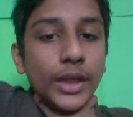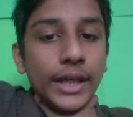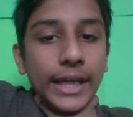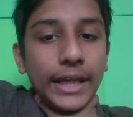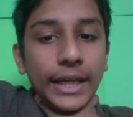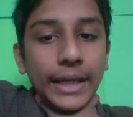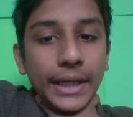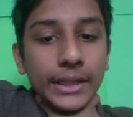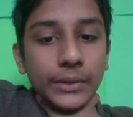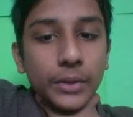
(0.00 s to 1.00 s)

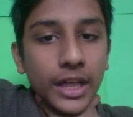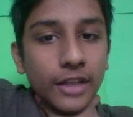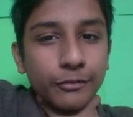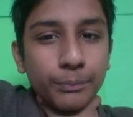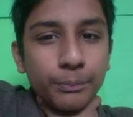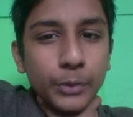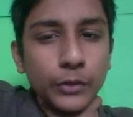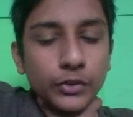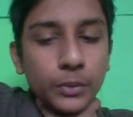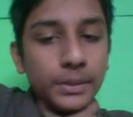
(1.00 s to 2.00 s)
a8 could have
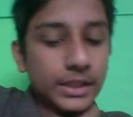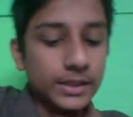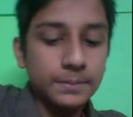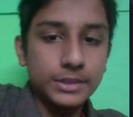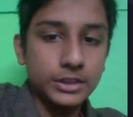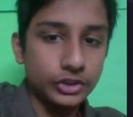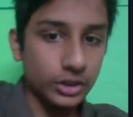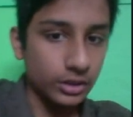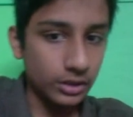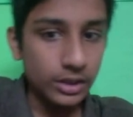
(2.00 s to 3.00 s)
proved to be in the
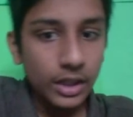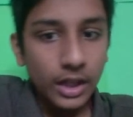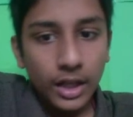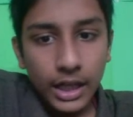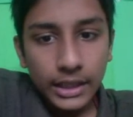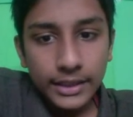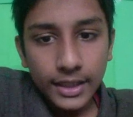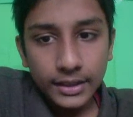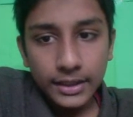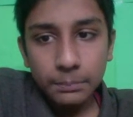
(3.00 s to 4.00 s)
position.
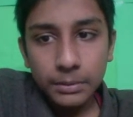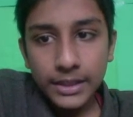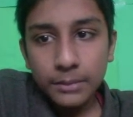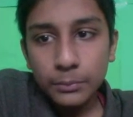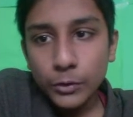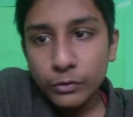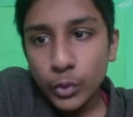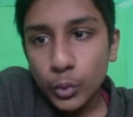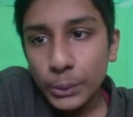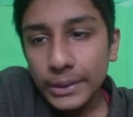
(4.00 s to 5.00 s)
Again, he played the move
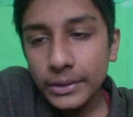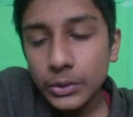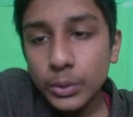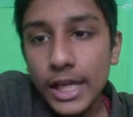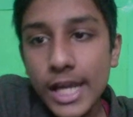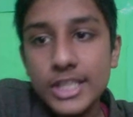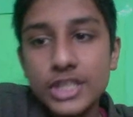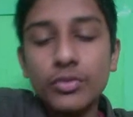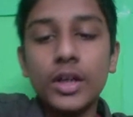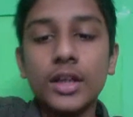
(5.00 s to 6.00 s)
queen to
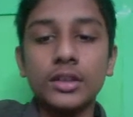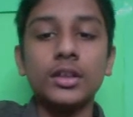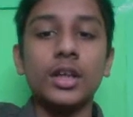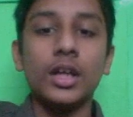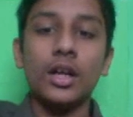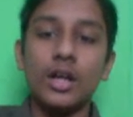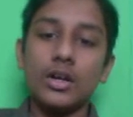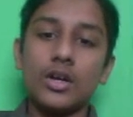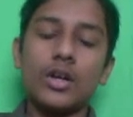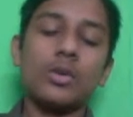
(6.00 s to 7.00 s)
h1.
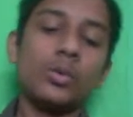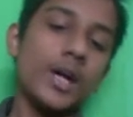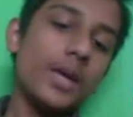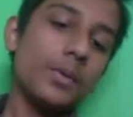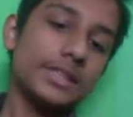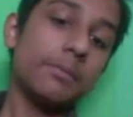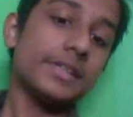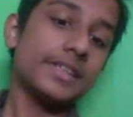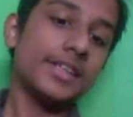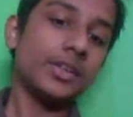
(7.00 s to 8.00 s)
Why was he
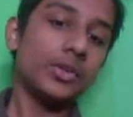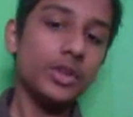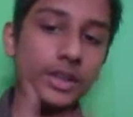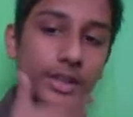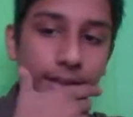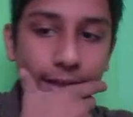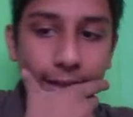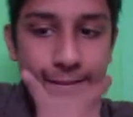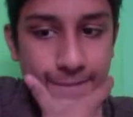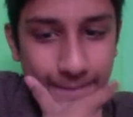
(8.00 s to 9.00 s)
missing rook
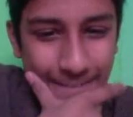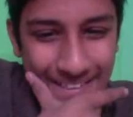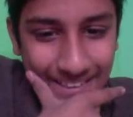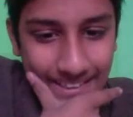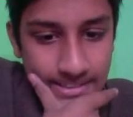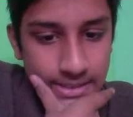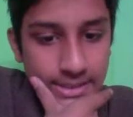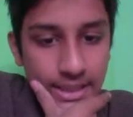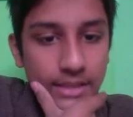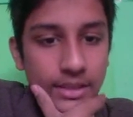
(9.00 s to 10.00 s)
h8
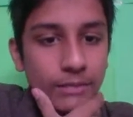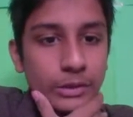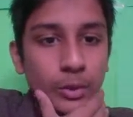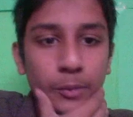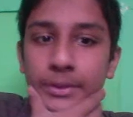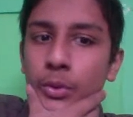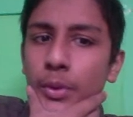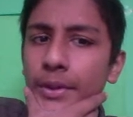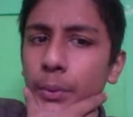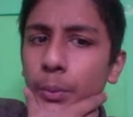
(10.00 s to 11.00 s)
consistently was what we
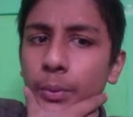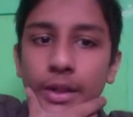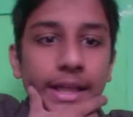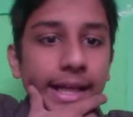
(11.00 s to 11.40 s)
don't know. He